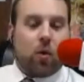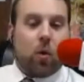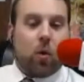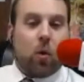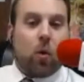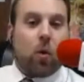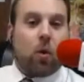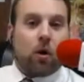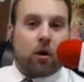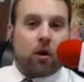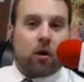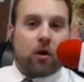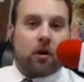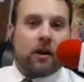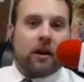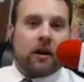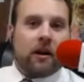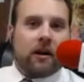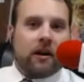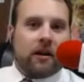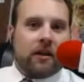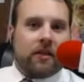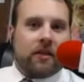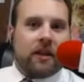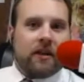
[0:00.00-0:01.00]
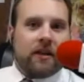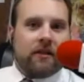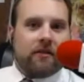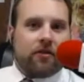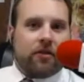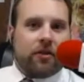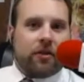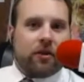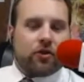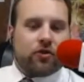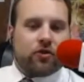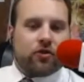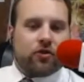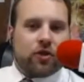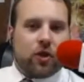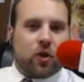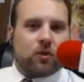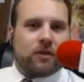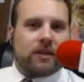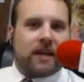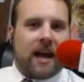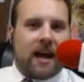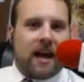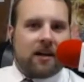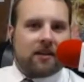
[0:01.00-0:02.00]
or they're so
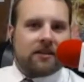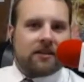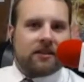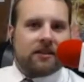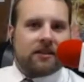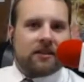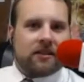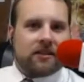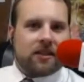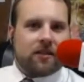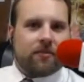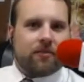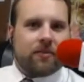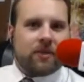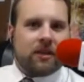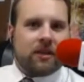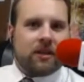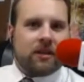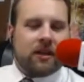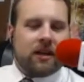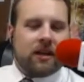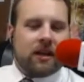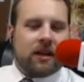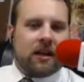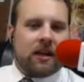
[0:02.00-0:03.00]
talented at something,